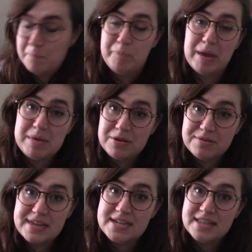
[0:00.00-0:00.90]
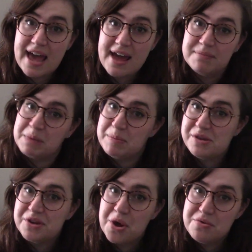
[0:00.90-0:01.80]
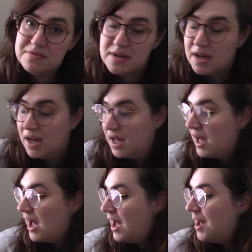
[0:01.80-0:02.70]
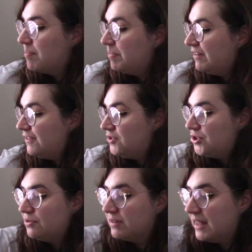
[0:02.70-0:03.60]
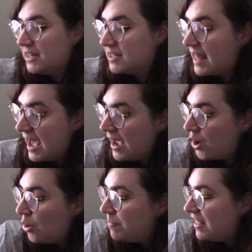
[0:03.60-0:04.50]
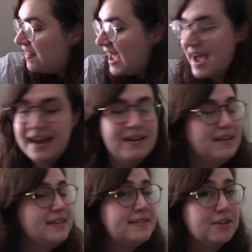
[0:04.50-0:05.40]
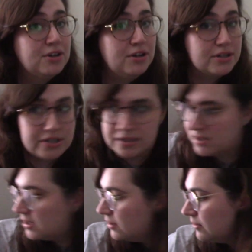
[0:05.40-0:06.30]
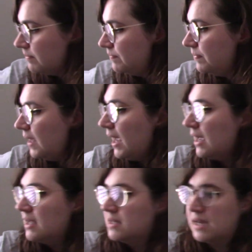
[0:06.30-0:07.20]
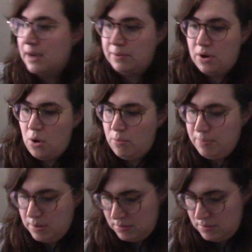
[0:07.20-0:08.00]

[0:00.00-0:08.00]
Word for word: Maybe you relate to that, maybe you don't, but if you do relate to that, I hope that that is encouraging to you, and I would hope...